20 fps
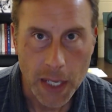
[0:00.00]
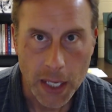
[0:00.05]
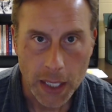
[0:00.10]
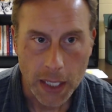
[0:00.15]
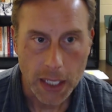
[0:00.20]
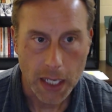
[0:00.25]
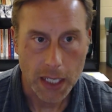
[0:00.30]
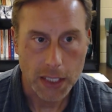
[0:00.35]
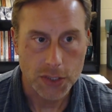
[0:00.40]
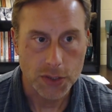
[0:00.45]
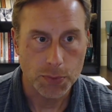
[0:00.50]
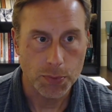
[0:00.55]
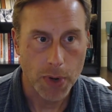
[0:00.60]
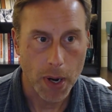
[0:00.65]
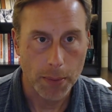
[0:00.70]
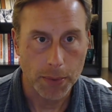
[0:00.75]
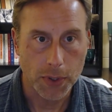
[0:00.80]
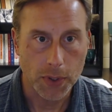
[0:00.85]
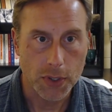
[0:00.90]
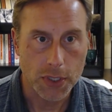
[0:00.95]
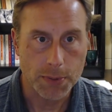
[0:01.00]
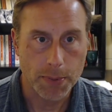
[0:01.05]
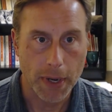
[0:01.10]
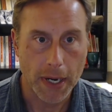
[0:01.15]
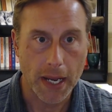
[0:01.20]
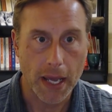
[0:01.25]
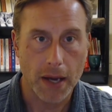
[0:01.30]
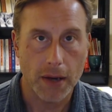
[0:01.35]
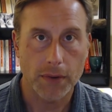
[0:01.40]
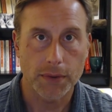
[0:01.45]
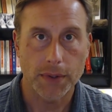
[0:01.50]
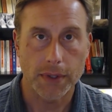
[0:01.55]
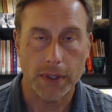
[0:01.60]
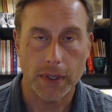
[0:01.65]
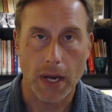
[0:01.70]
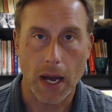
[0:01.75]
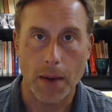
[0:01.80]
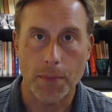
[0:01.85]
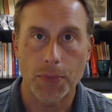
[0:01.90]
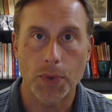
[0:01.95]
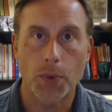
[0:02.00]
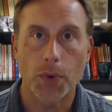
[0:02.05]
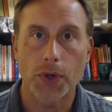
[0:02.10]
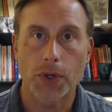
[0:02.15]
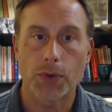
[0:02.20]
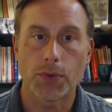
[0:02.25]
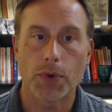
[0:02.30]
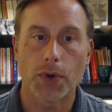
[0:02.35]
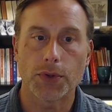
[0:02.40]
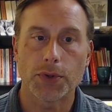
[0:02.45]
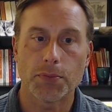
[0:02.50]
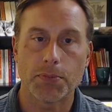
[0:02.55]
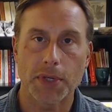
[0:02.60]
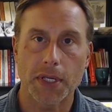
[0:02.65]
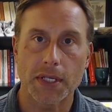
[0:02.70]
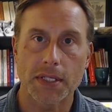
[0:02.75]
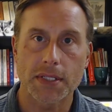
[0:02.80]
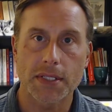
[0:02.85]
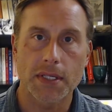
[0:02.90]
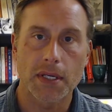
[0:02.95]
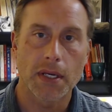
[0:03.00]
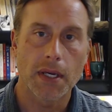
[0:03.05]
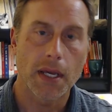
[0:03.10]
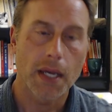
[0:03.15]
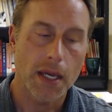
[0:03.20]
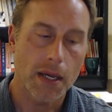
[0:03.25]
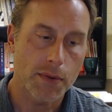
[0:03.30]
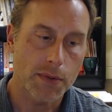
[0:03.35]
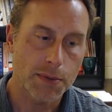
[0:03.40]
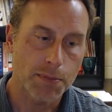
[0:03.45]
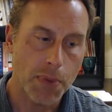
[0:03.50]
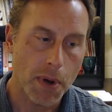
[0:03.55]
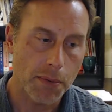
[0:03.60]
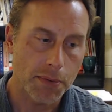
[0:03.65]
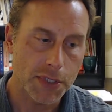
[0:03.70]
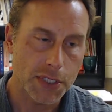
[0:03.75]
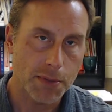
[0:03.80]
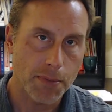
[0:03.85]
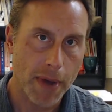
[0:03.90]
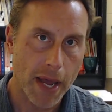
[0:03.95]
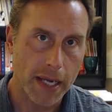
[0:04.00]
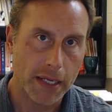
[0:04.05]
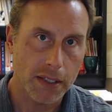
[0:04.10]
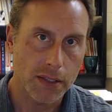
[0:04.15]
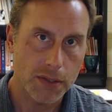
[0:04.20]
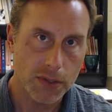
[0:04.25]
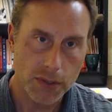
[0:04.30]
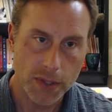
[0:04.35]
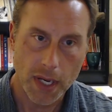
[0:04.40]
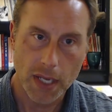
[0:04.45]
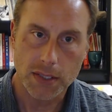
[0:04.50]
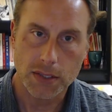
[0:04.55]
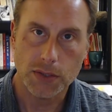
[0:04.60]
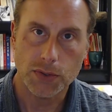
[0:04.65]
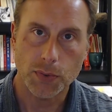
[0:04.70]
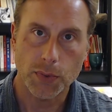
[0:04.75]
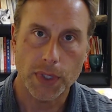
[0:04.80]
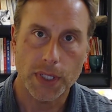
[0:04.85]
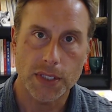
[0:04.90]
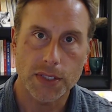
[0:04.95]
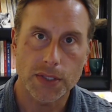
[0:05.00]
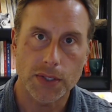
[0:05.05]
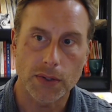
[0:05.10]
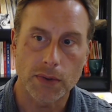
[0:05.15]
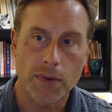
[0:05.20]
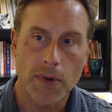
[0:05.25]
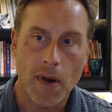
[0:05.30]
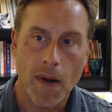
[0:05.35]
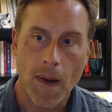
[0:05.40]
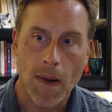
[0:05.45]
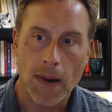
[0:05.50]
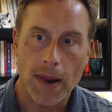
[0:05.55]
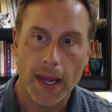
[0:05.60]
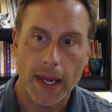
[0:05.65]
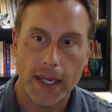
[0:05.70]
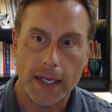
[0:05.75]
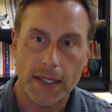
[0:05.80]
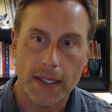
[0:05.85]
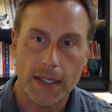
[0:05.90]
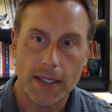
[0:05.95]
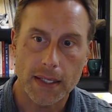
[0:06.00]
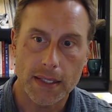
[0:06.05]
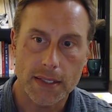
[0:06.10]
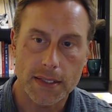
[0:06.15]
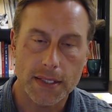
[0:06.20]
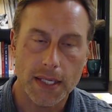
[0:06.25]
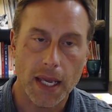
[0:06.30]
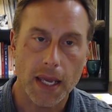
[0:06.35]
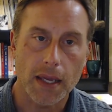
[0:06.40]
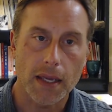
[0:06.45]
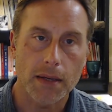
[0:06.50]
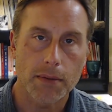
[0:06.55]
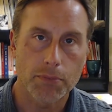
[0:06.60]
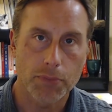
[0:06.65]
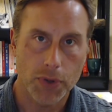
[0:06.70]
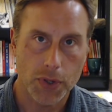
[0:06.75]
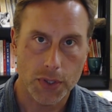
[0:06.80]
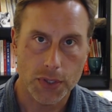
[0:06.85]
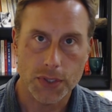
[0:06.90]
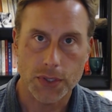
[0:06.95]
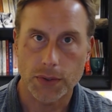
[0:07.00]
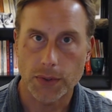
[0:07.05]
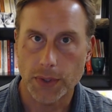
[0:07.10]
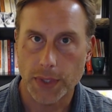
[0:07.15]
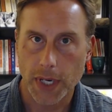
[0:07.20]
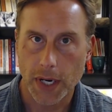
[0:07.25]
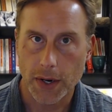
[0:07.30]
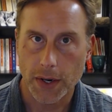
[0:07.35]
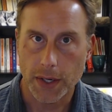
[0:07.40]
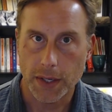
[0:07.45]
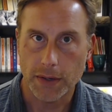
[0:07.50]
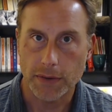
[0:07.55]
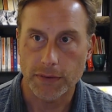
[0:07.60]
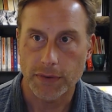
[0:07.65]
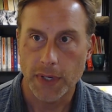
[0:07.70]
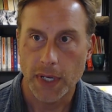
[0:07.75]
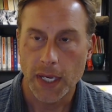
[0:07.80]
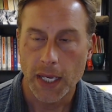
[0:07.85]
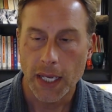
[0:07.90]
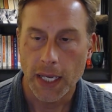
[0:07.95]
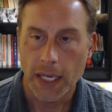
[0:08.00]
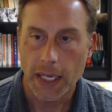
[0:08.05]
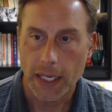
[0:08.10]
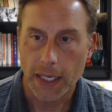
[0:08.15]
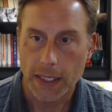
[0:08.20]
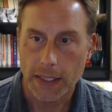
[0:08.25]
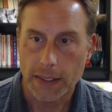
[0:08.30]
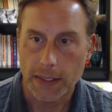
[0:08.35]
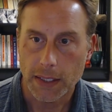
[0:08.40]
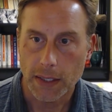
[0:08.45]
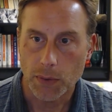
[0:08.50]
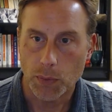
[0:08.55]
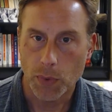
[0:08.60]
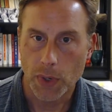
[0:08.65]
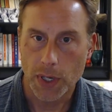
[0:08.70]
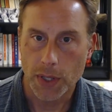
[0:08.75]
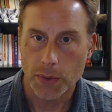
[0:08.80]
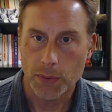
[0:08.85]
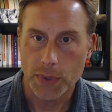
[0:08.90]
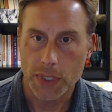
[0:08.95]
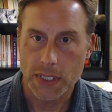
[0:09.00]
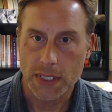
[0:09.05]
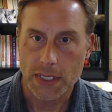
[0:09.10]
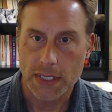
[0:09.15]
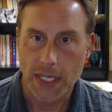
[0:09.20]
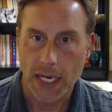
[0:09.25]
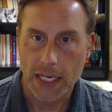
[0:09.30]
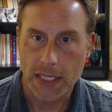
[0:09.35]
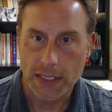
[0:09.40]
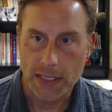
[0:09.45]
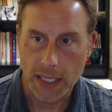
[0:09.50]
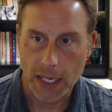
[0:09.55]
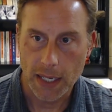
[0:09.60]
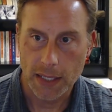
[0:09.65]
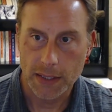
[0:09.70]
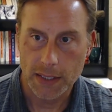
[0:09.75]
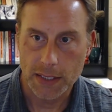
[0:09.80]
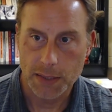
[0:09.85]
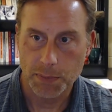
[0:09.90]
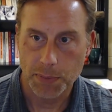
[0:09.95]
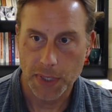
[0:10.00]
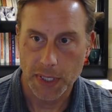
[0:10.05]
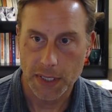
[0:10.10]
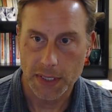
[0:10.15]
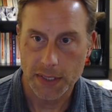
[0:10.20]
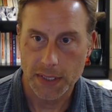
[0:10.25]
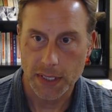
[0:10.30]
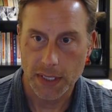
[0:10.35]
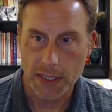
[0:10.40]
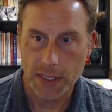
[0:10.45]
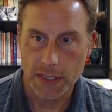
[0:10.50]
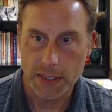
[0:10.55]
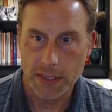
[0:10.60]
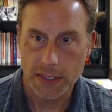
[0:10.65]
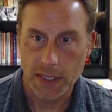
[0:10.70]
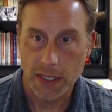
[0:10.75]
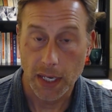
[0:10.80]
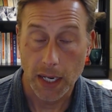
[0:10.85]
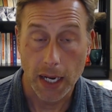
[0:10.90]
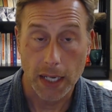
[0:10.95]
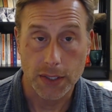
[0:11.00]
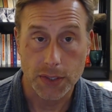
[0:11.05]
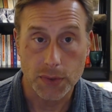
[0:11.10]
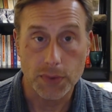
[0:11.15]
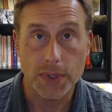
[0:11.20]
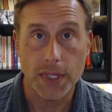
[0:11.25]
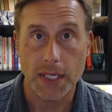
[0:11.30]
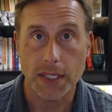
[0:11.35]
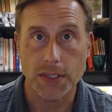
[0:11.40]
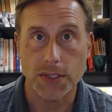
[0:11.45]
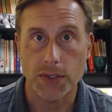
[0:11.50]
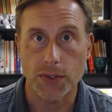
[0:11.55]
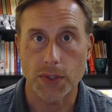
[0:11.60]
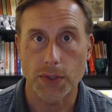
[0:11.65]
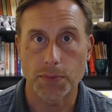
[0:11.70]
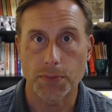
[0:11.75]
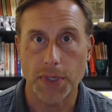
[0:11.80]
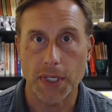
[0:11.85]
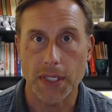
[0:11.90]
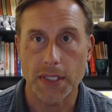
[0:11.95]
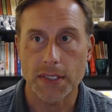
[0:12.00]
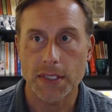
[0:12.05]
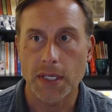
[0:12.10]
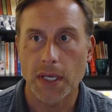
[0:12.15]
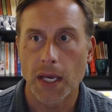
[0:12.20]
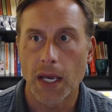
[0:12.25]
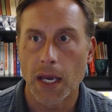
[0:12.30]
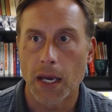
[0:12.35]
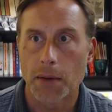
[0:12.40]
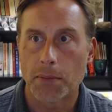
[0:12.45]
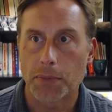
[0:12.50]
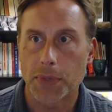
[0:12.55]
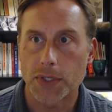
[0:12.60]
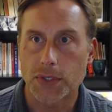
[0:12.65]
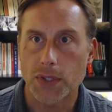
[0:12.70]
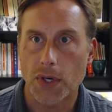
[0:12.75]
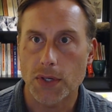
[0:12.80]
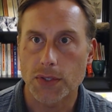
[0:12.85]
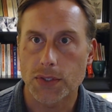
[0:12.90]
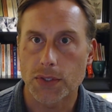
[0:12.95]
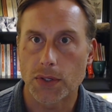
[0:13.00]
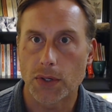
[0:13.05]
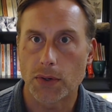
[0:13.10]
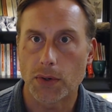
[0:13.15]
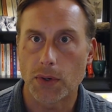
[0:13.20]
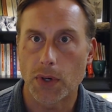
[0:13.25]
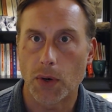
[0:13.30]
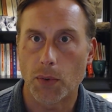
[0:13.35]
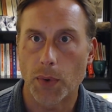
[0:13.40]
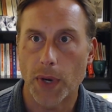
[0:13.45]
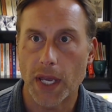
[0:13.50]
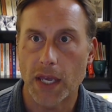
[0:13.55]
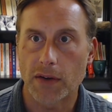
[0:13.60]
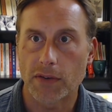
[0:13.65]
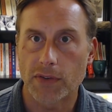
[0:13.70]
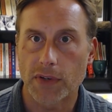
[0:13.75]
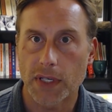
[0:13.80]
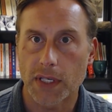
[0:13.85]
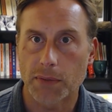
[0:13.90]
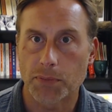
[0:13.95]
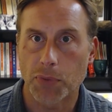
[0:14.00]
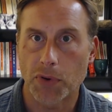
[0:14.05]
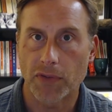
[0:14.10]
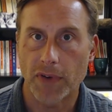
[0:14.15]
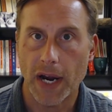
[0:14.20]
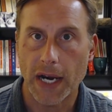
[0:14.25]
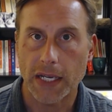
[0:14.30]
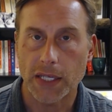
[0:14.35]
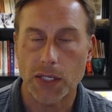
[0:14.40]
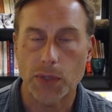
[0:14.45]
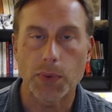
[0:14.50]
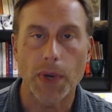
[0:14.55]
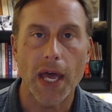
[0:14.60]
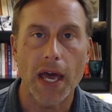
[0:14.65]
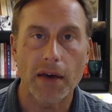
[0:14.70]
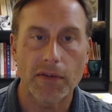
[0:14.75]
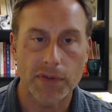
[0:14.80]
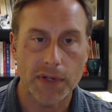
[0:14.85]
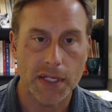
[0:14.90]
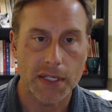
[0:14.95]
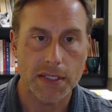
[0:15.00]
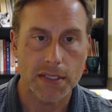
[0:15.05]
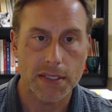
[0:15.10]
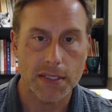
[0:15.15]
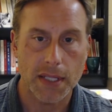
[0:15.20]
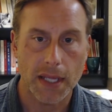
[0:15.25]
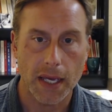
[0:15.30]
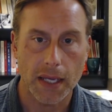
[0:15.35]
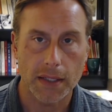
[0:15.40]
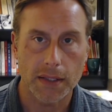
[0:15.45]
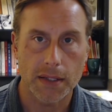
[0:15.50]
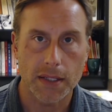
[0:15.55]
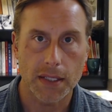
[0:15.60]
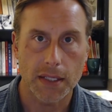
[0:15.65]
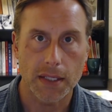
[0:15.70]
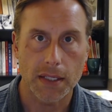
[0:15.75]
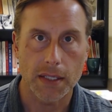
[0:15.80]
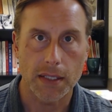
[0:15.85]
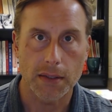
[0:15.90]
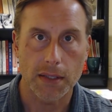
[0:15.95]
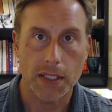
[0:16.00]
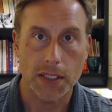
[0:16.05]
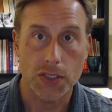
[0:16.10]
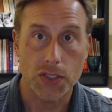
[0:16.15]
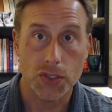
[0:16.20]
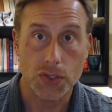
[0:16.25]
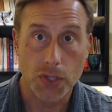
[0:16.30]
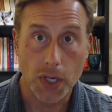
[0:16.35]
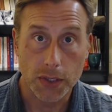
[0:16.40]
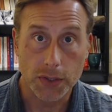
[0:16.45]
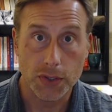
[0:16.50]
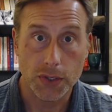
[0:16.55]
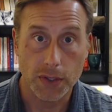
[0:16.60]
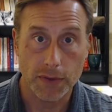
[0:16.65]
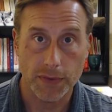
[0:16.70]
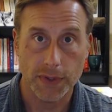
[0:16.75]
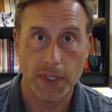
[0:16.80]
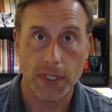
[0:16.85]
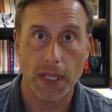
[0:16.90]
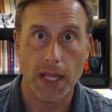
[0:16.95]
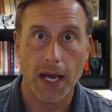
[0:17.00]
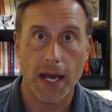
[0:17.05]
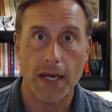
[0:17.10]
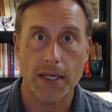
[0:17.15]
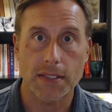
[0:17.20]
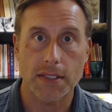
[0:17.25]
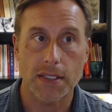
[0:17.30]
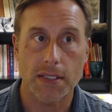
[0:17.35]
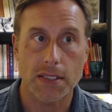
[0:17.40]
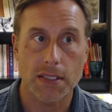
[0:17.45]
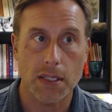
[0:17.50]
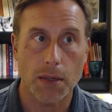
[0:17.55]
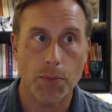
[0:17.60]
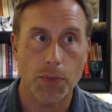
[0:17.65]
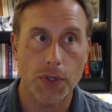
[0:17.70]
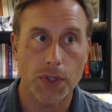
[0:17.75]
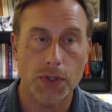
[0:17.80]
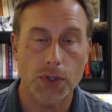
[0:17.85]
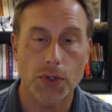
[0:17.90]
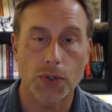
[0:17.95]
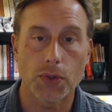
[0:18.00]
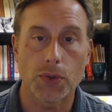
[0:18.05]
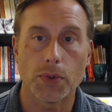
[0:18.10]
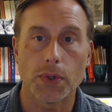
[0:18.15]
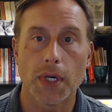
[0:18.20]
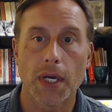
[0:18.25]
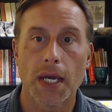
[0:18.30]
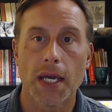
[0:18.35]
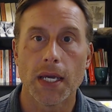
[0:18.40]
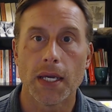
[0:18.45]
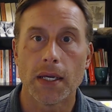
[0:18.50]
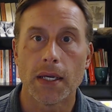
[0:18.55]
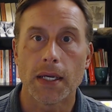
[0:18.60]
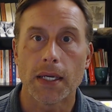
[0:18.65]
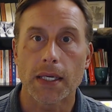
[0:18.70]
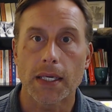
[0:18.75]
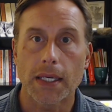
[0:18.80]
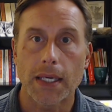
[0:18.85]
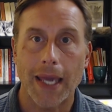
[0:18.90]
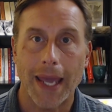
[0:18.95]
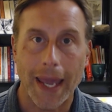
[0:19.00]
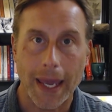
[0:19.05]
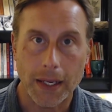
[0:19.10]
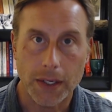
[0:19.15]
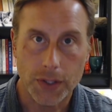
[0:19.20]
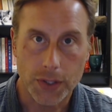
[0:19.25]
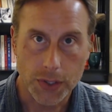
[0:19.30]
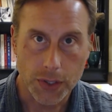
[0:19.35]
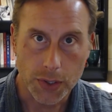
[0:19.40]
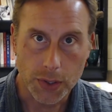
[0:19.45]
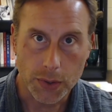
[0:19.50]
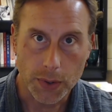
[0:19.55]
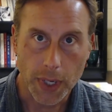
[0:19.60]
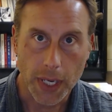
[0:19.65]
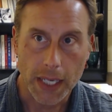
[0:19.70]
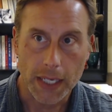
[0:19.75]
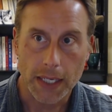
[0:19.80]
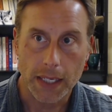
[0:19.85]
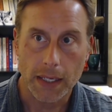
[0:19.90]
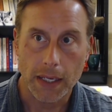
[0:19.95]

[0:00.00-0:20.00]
As you probably noticed by now, I'm the one who wrote the piece. It was published back in 2022, and it is a personal narrative. And one of the reasons I assigned this piece is, I do think it's a good piece, but it's also a way of providing you evidence that the instructor of the class is someone who can do and